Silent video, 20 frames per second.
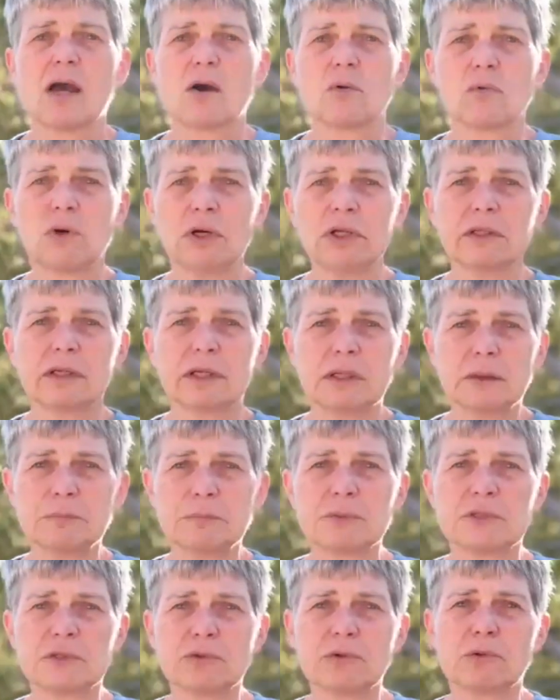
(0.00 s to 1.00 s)
What
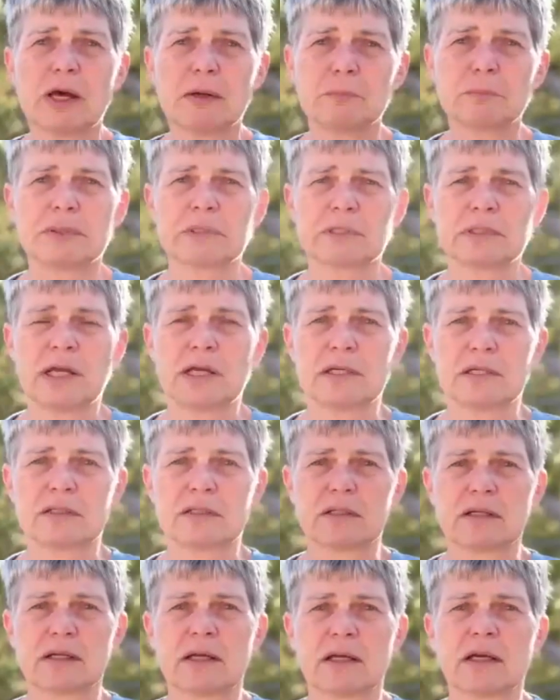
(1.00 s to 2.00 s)
keeps you up at
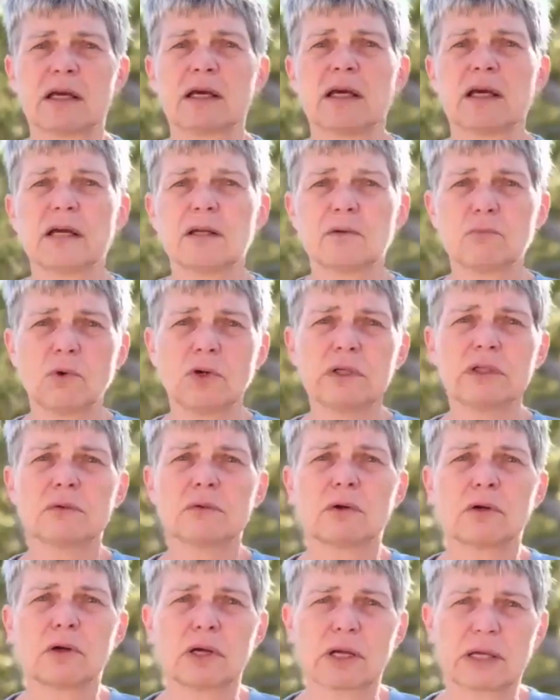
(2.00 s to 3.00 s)
night? And what
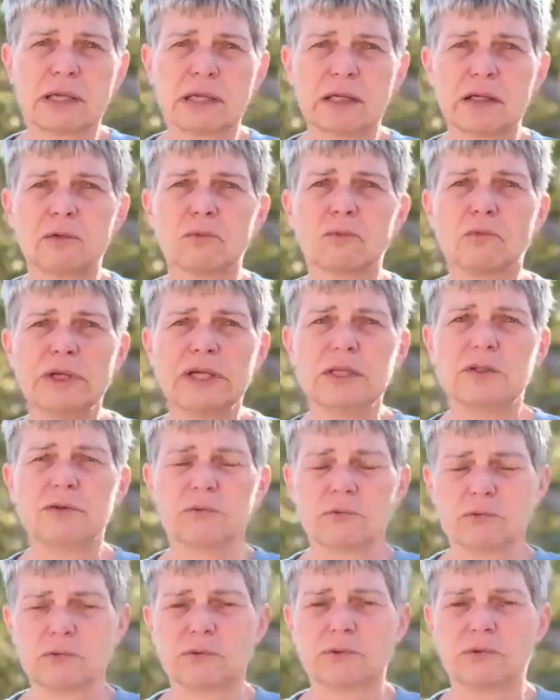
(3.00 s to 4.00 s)
can we
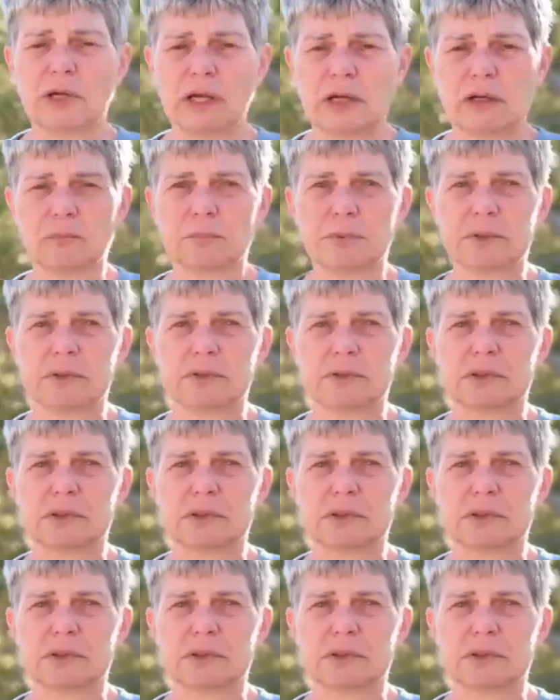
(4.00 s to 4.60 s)
do to help?